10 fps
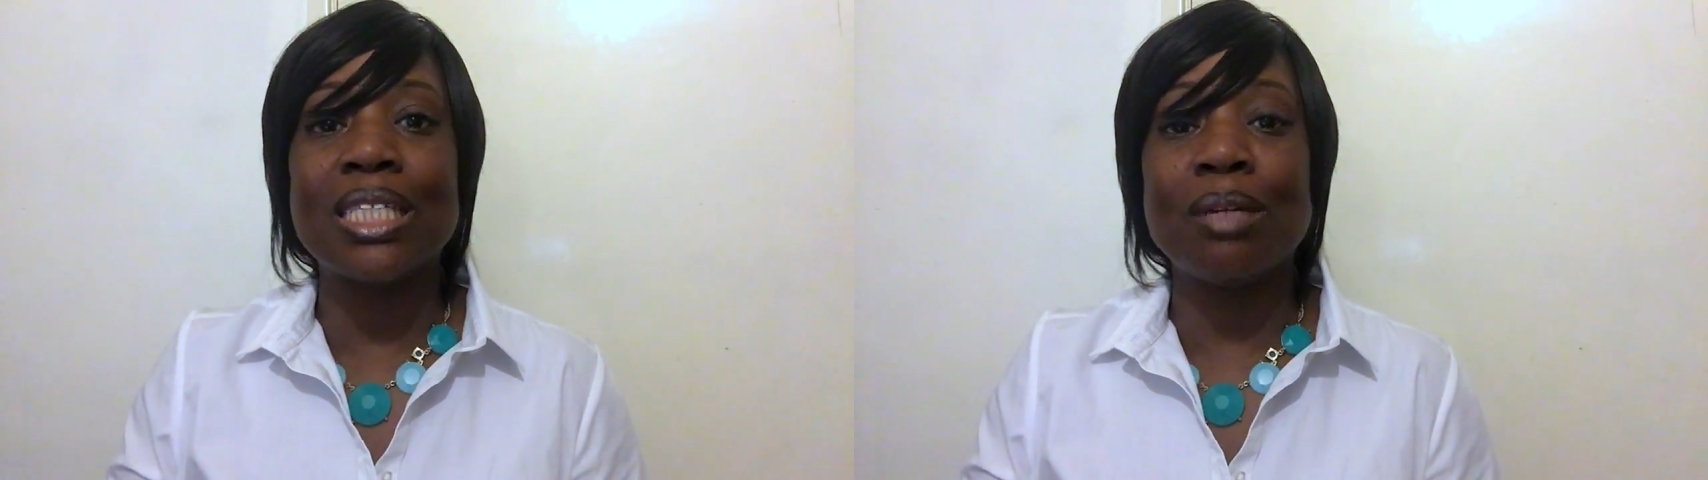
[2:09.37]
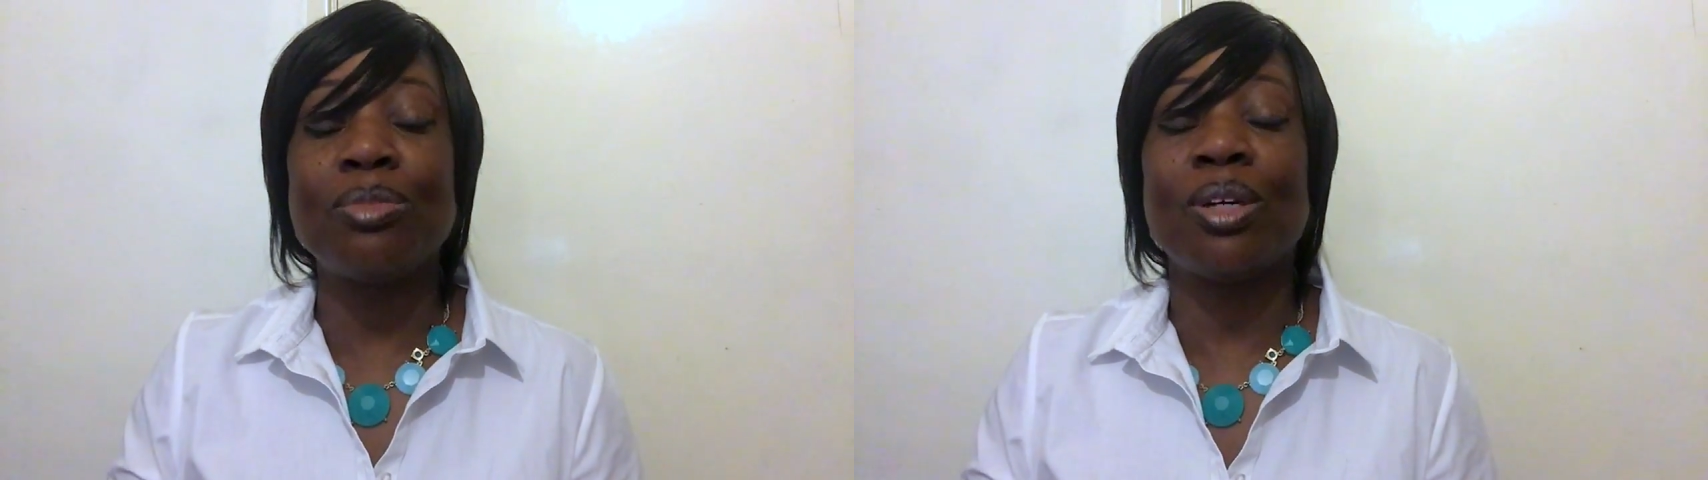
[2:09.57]

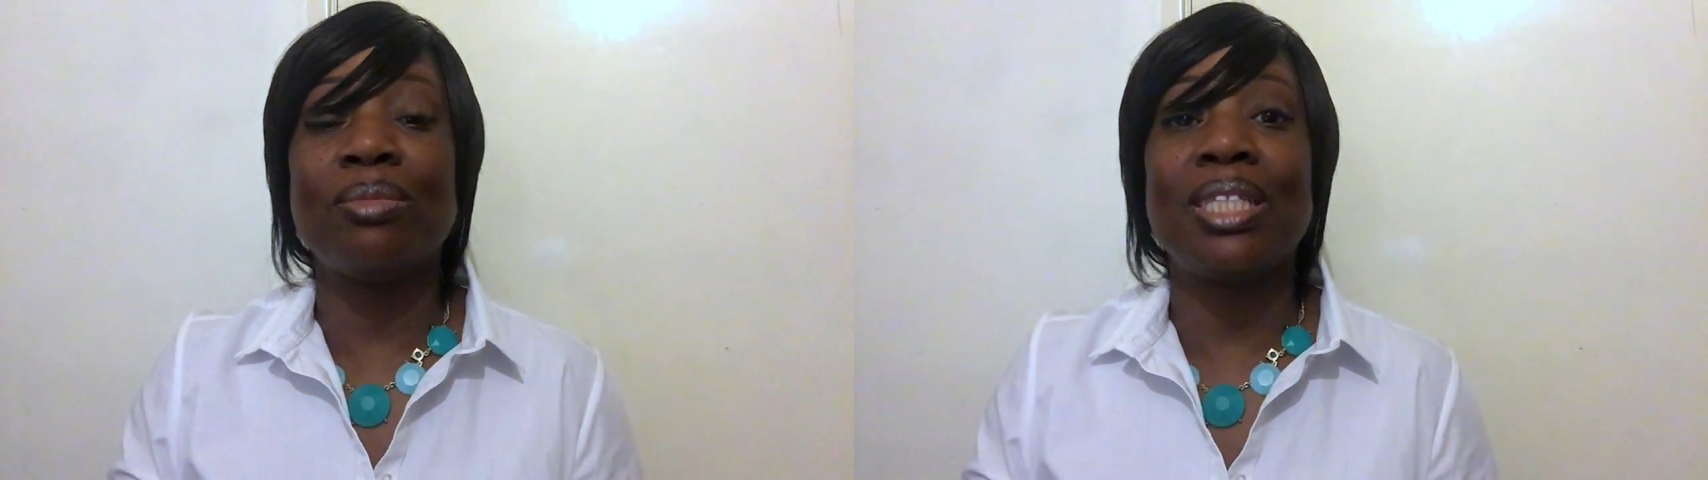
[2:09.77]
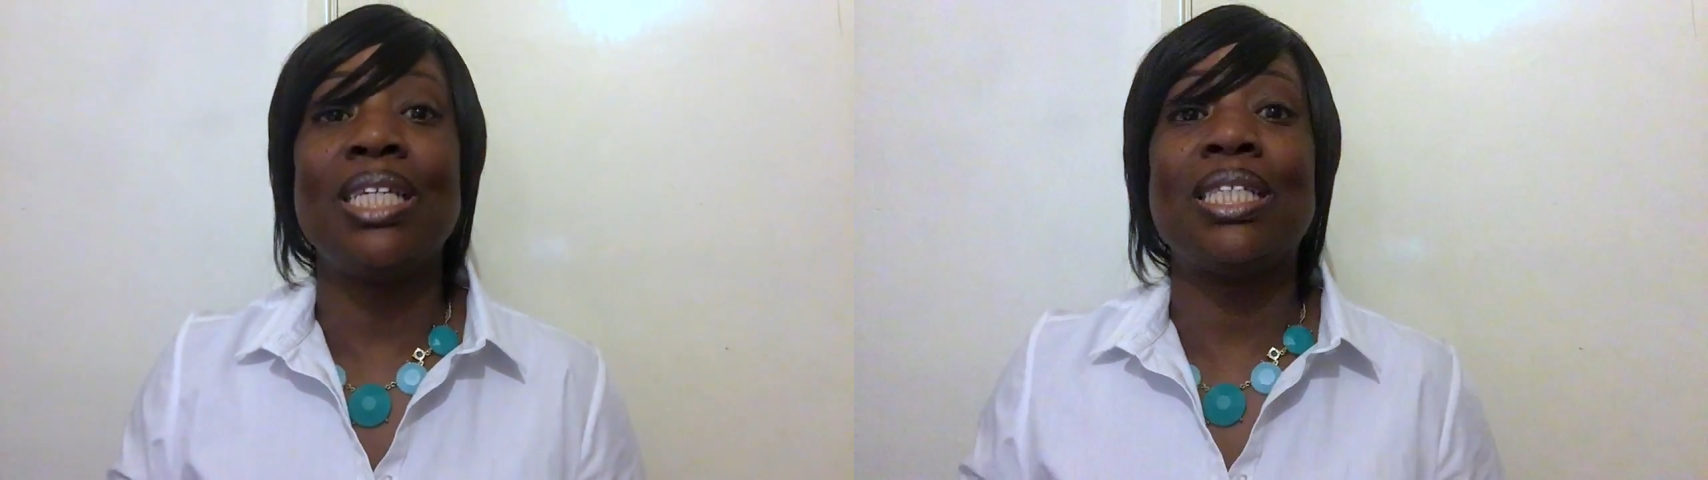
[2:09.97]

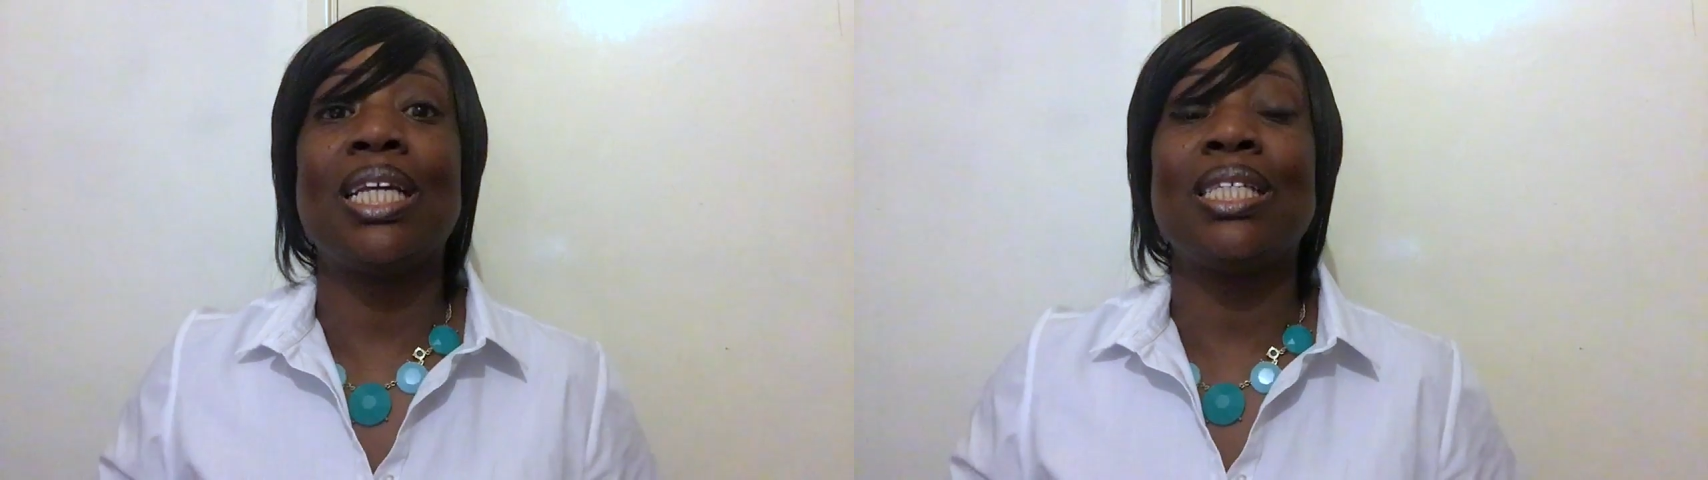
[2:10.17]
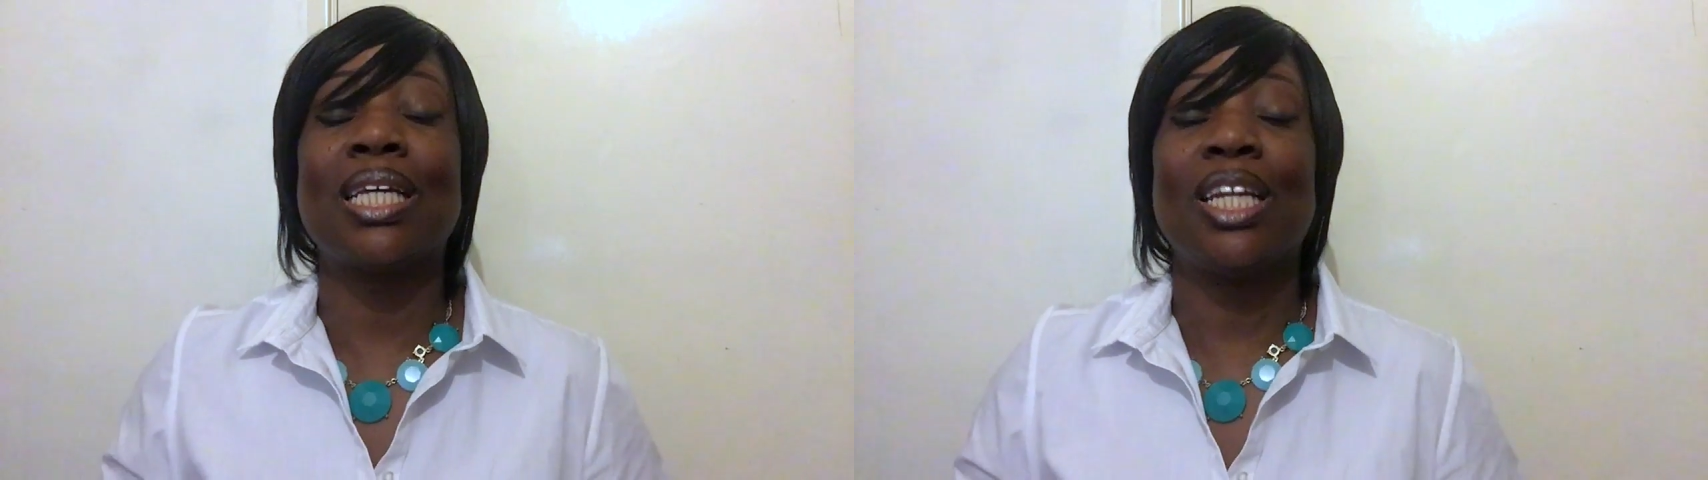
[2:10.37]
sometimes these
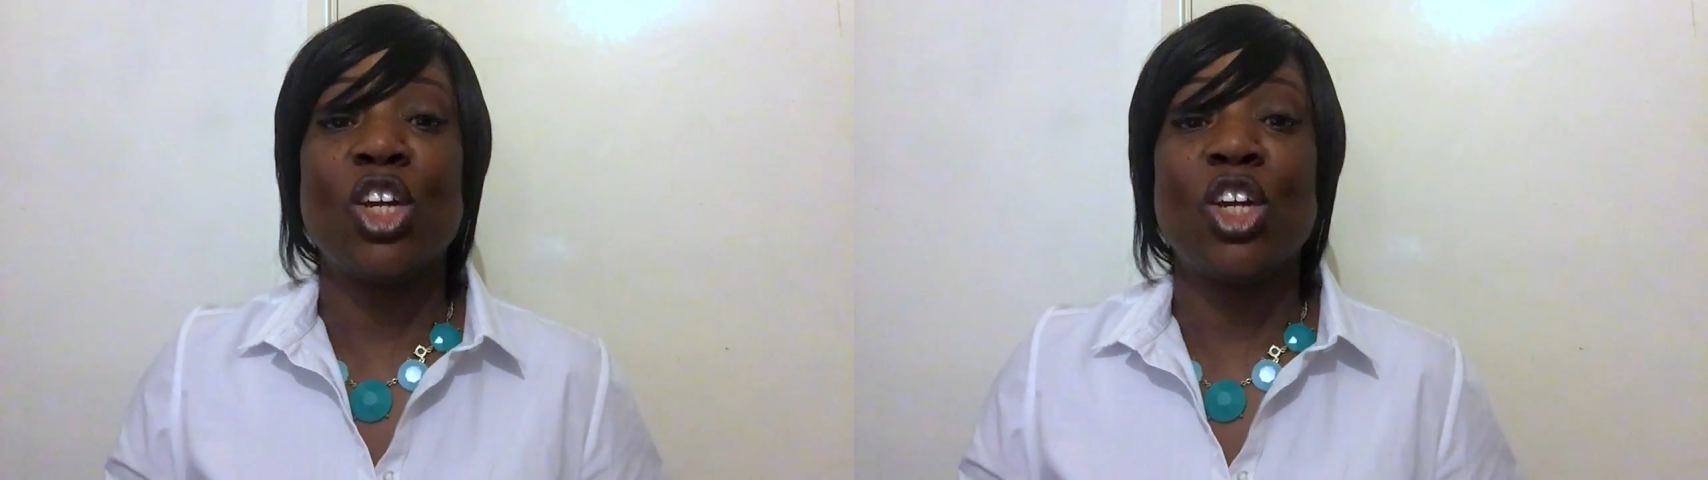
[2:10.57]
things can